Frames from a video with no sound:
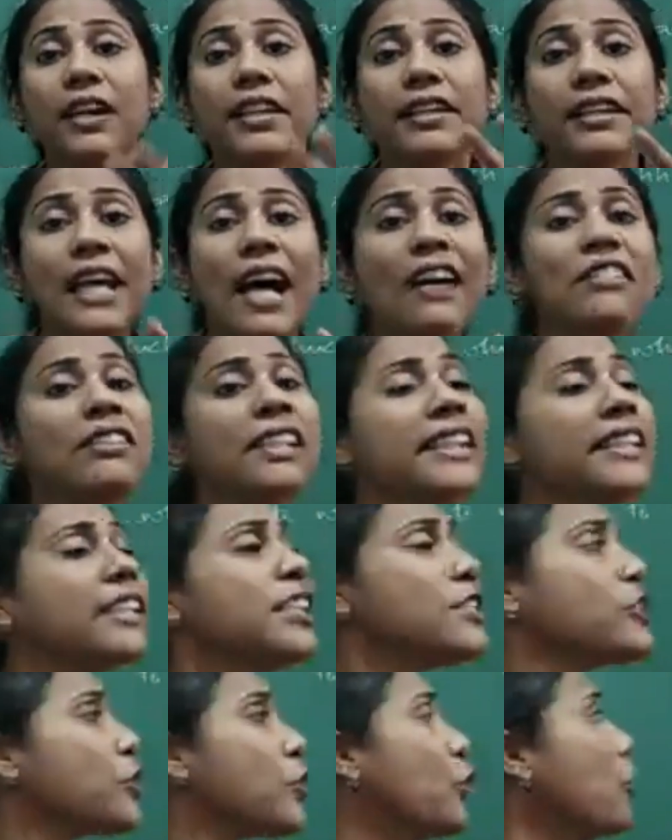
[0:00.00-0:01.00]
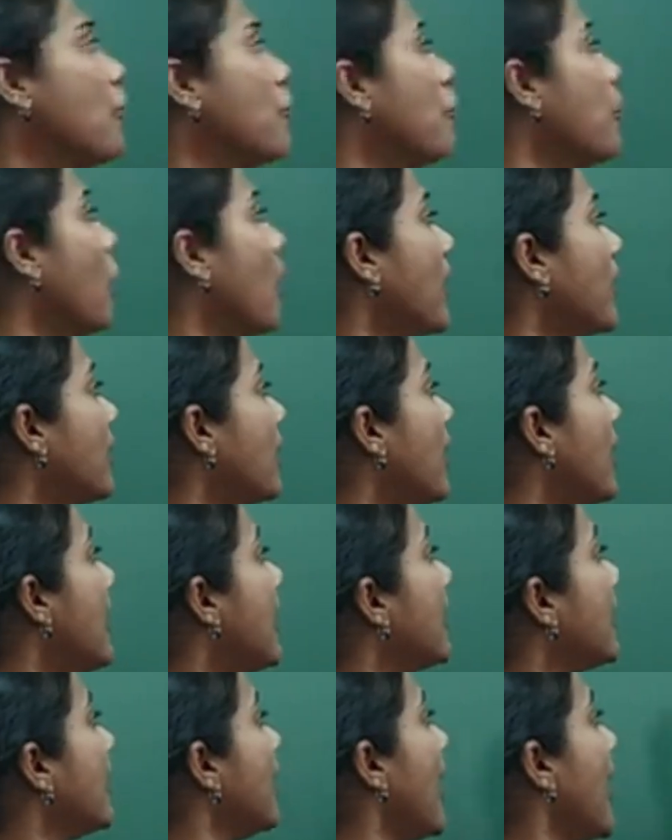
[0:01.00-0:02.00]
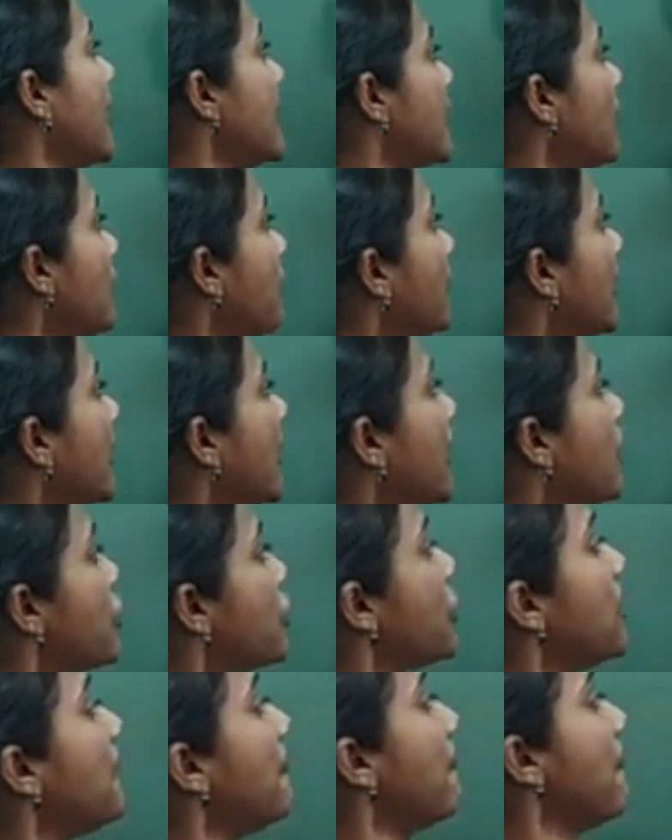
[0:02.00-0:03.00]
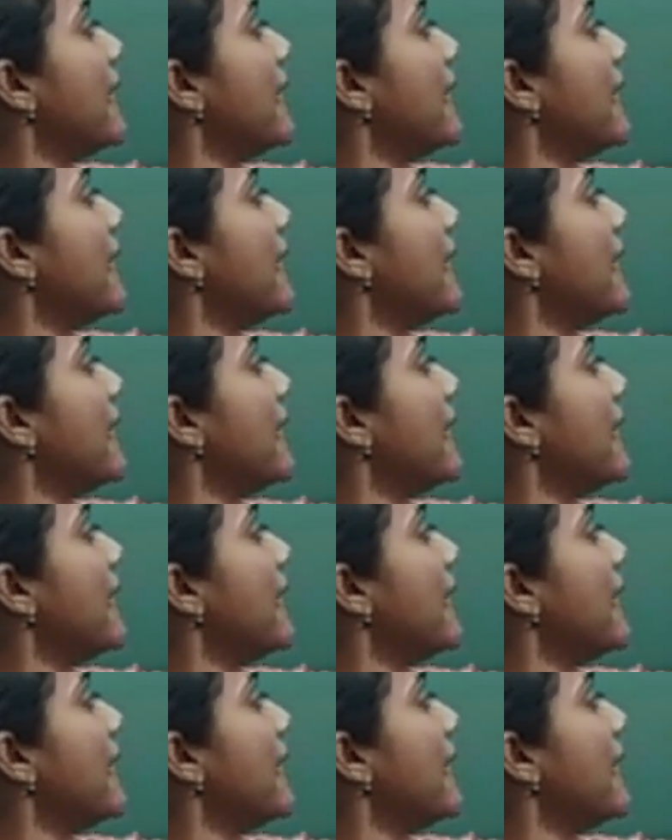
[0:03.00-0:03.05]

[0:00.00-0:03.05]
Now let us go for classification